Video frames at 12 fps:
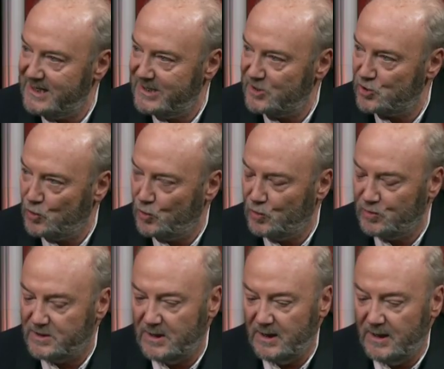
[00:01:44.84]
years
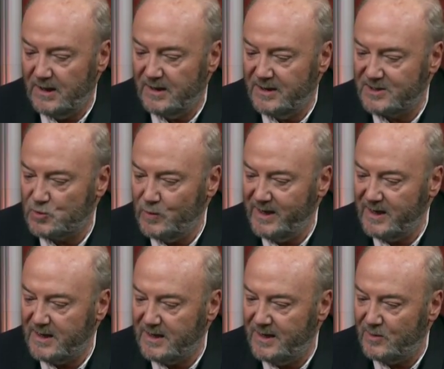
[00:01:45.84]
old this
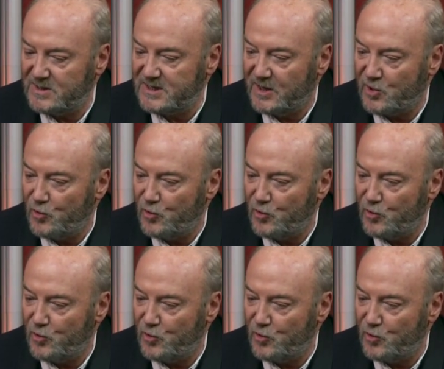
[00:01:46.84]
week. It's a